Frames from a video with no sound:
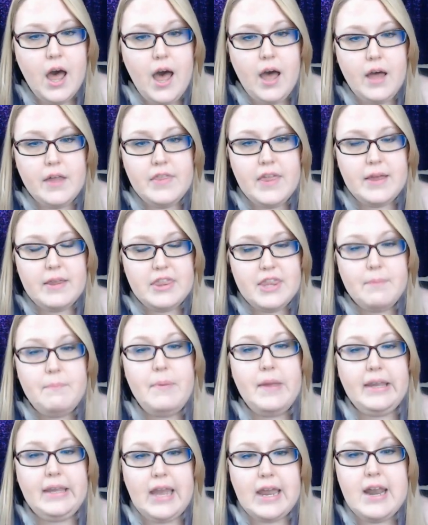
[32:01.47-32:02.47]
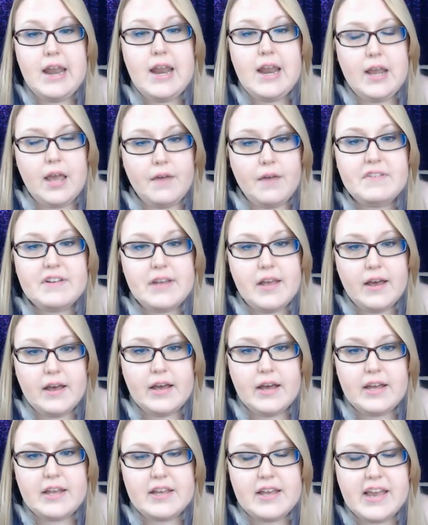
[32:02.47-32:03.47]
the the beginning of
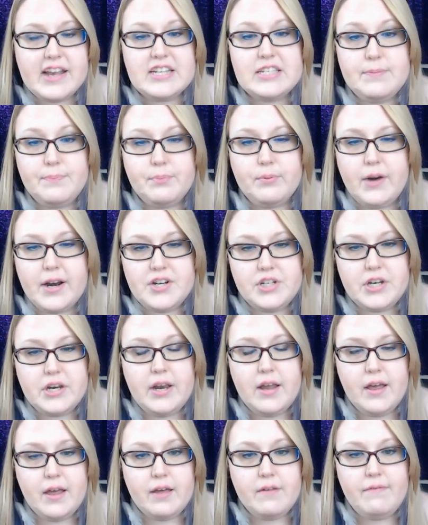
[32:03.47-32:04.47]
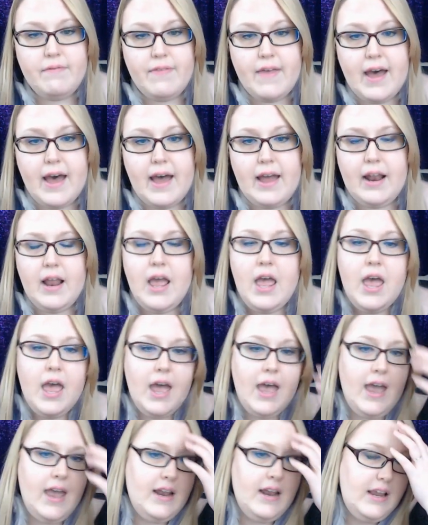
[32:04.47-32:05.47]
uh, expression of that
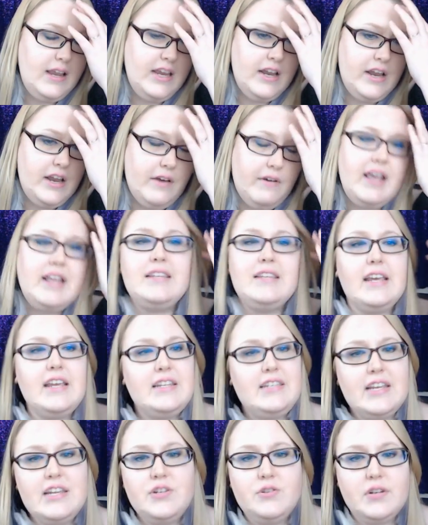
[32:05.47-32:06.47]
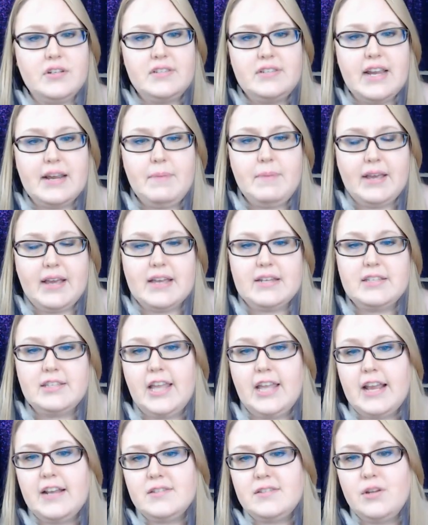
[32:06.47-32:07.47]
and you know it's it's interesting because
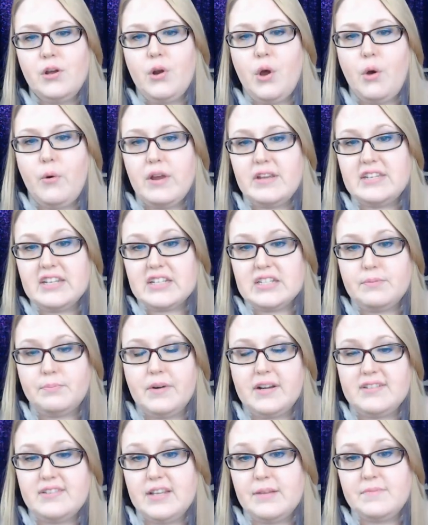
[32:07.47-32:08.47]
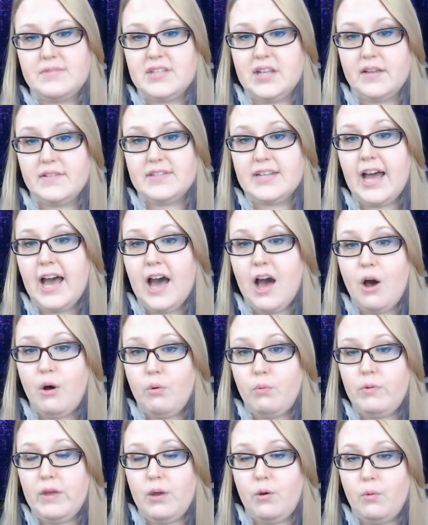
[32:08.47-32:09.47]
things don't always express themselves
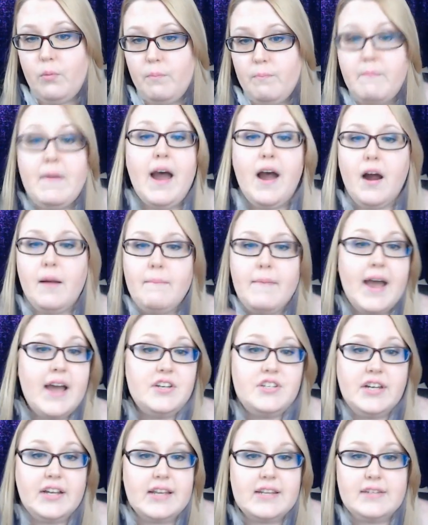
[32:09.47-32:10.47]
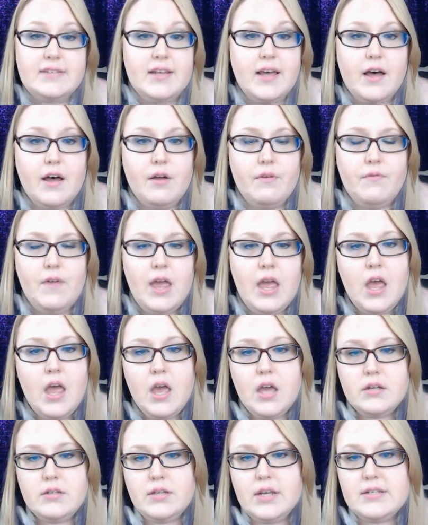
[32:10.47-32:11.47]
how we ma- magic itself
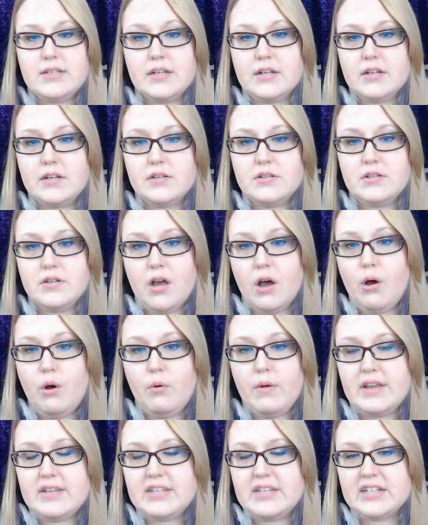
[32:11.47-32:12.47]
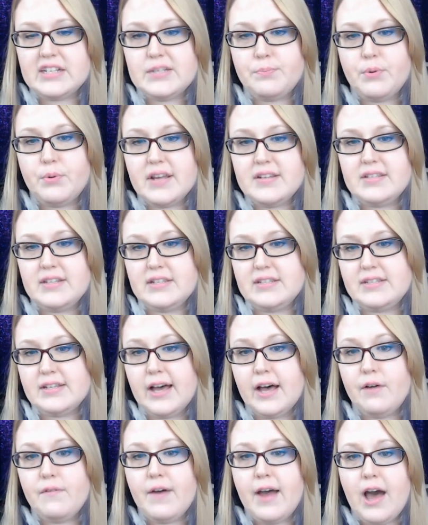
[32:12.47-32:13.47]
doesn't always express
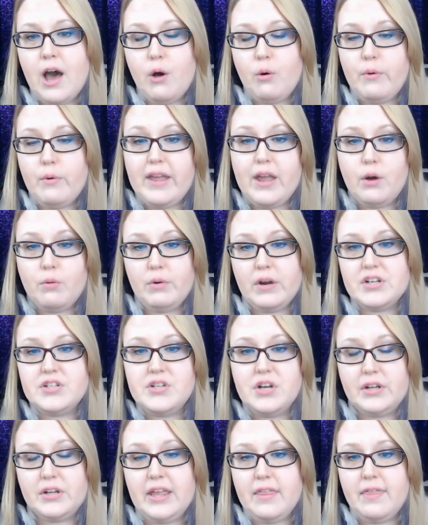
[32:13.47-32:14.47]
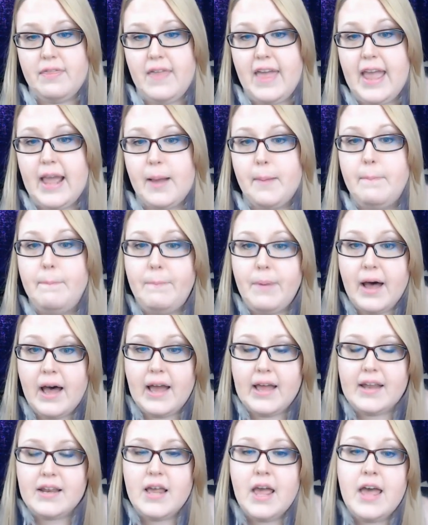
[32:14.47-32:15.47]
itself how we originally think
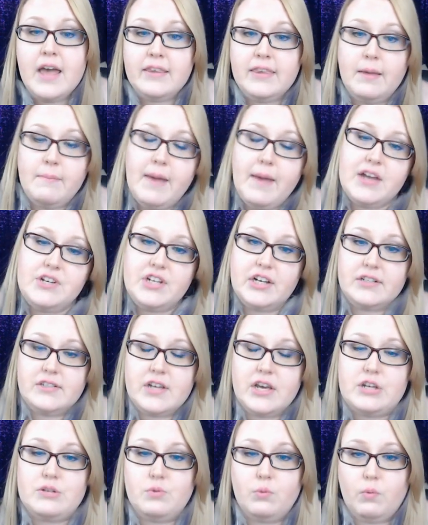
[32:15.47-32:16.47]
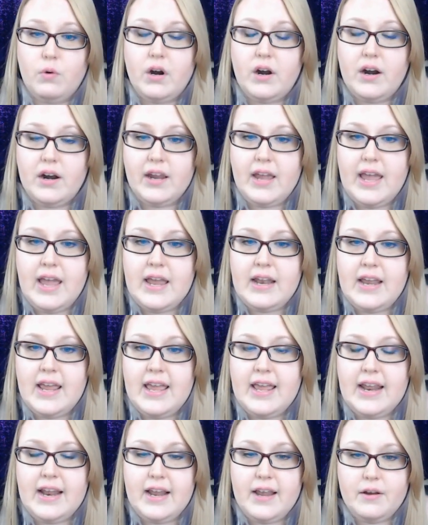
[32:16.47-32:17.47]
but the magic does work and
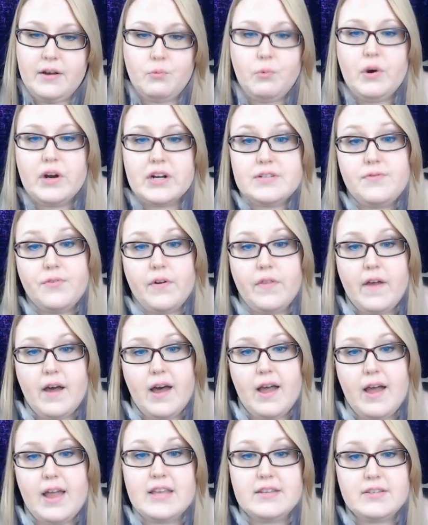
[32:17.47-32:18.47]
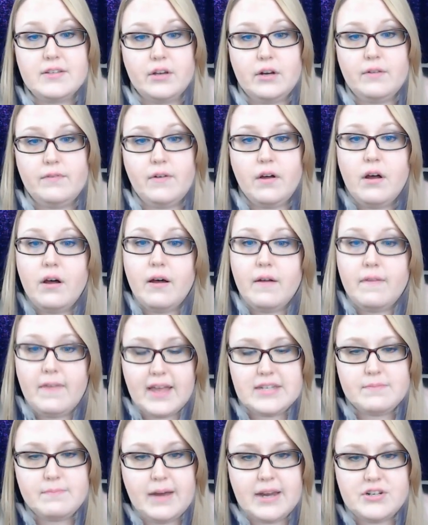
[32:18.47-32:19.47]
it works for the highest good of all
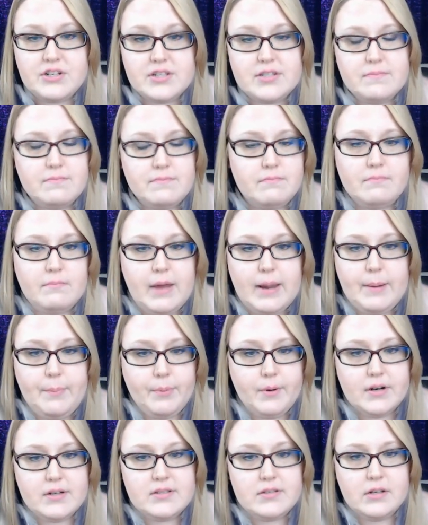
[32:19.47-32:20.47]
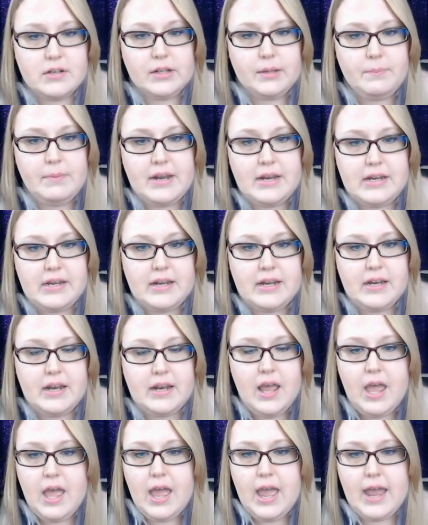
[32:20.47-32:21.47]
that's my just my personal opinion
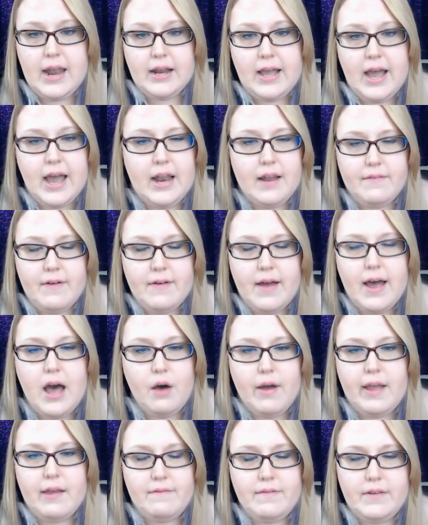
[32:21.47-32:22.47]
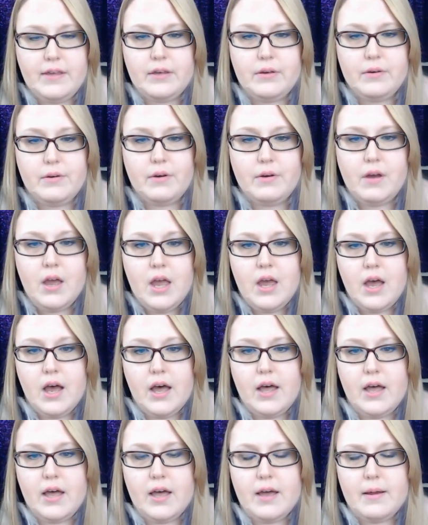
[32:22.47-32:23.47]
and kind of how i view
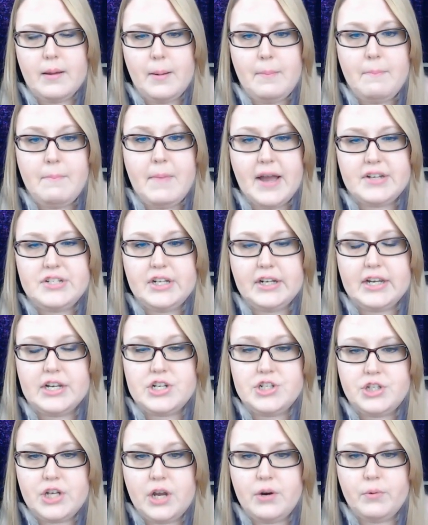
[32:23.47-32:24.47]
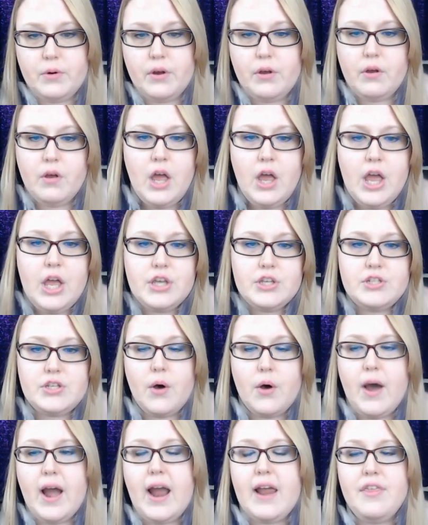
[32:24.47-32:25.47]
uh, magic in general
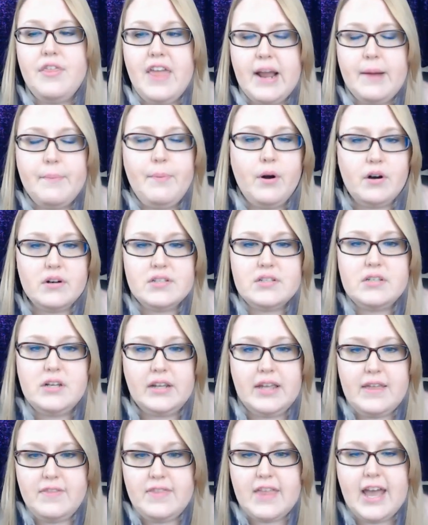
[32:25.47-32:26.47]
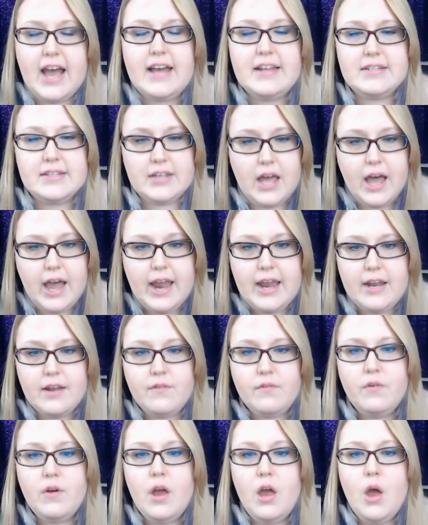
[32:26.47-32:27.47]
so i think personally that's kind of
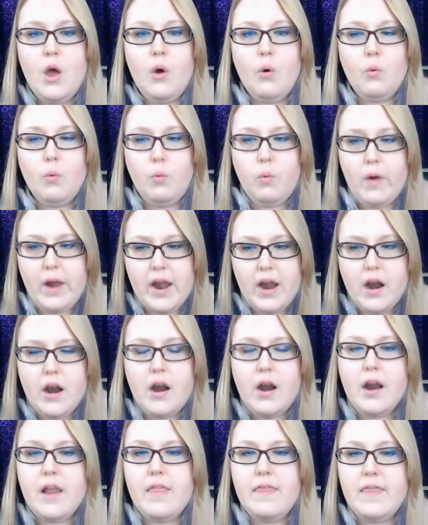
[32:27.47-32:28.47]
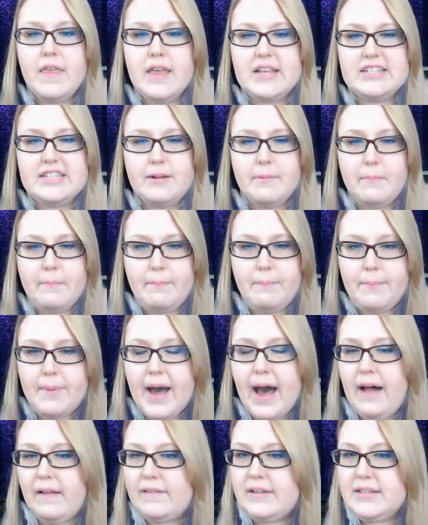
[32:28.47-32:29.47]
where this
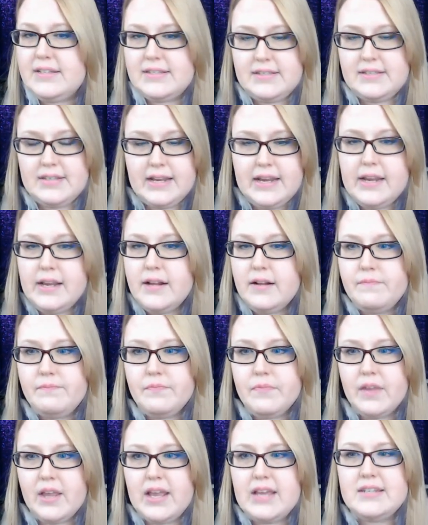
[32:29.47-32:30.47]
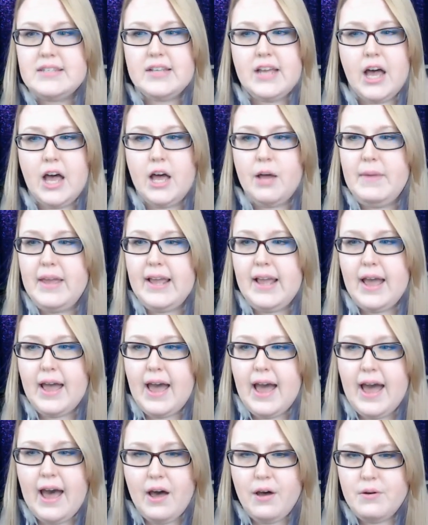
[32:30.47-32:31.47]
balancing is coming
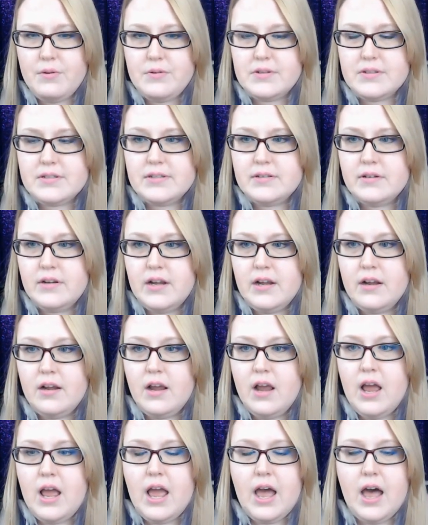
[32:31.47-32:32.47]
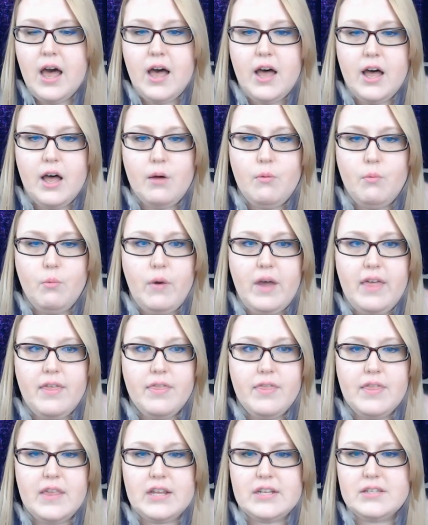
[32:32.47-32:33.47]
out uh,
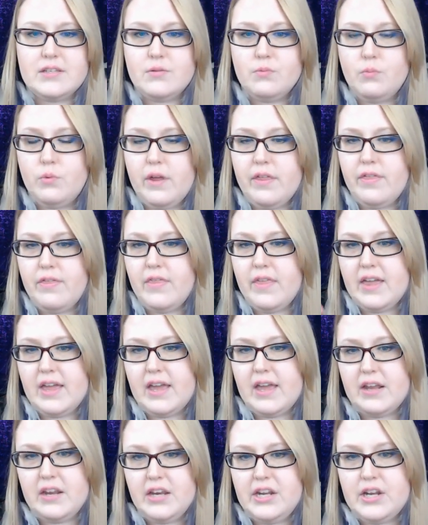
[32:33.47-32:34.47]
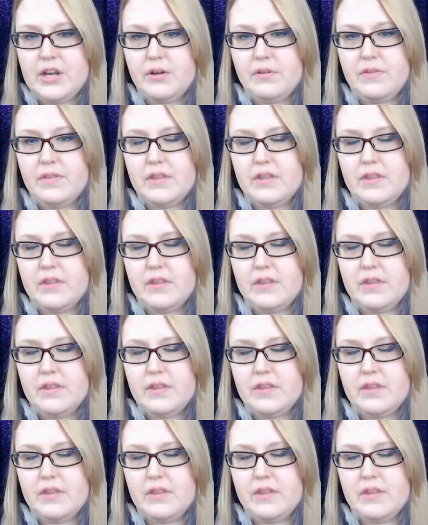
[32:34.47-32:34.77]
with this with the you know